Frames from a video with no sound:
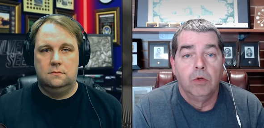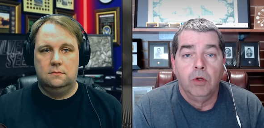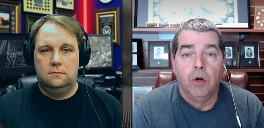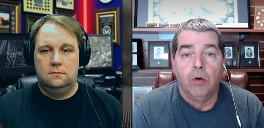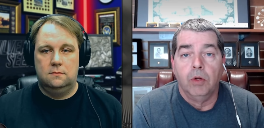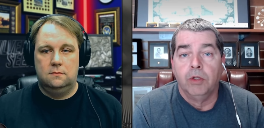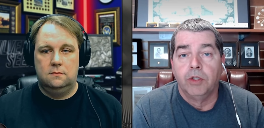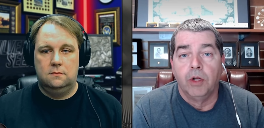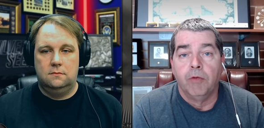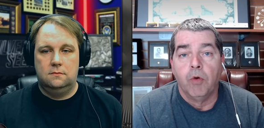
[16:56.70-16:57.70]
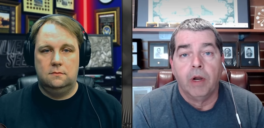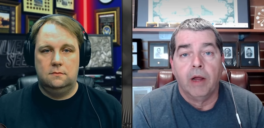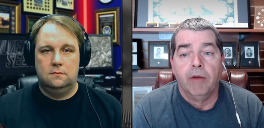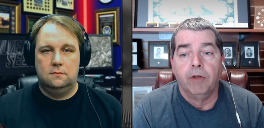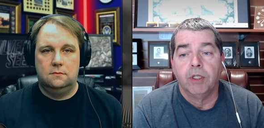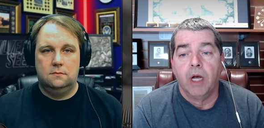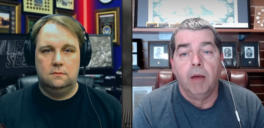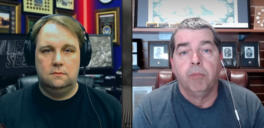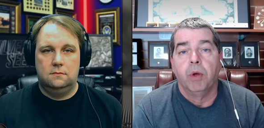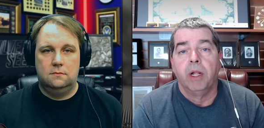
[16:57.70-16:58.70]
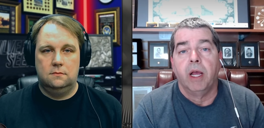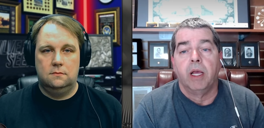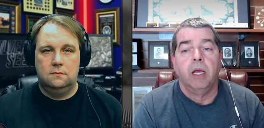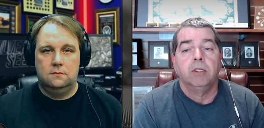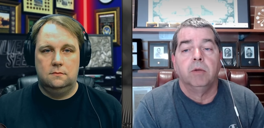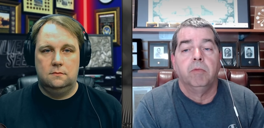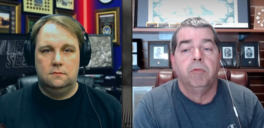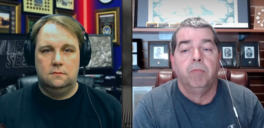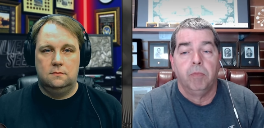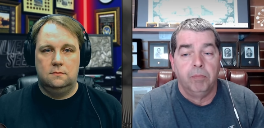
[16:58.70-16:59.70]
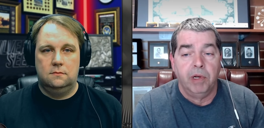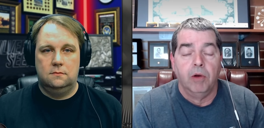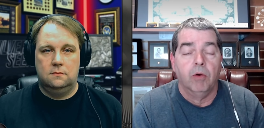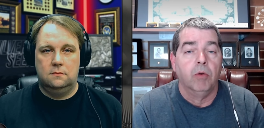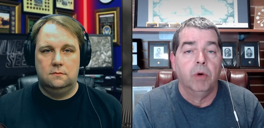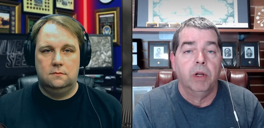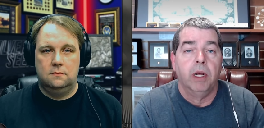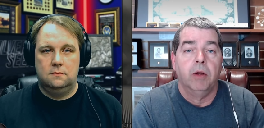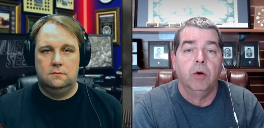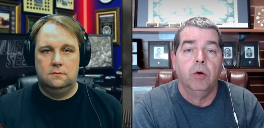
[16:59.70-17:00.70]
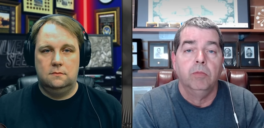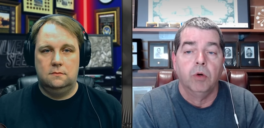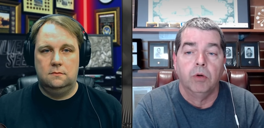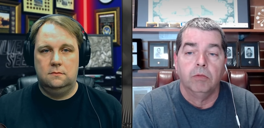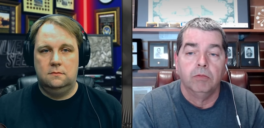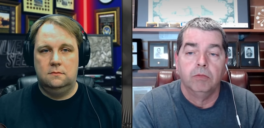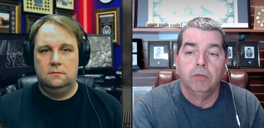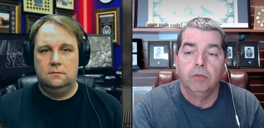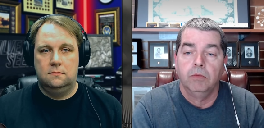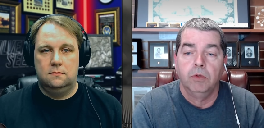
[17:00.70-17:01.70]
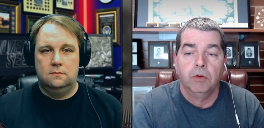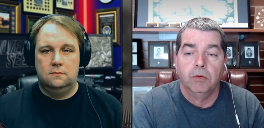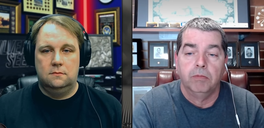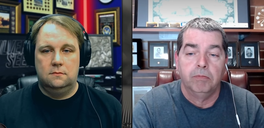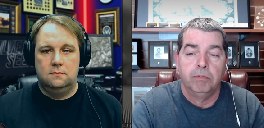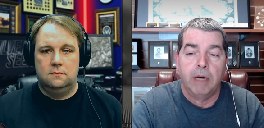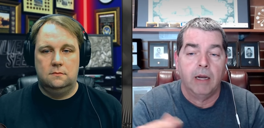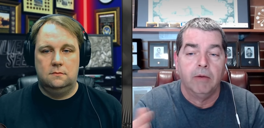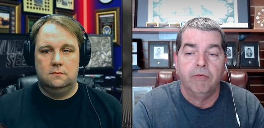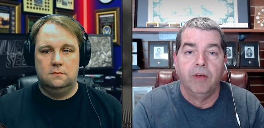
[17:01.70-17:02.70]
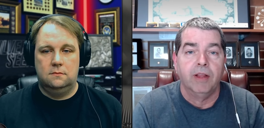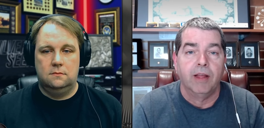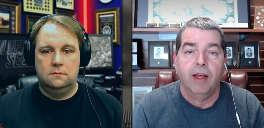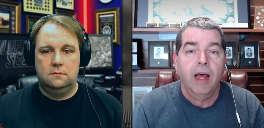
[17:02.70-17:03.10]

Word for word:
Speaker 1: you know, instead of going out every time, bring that case of beer or whatnot home, or your bottle of fifth. I,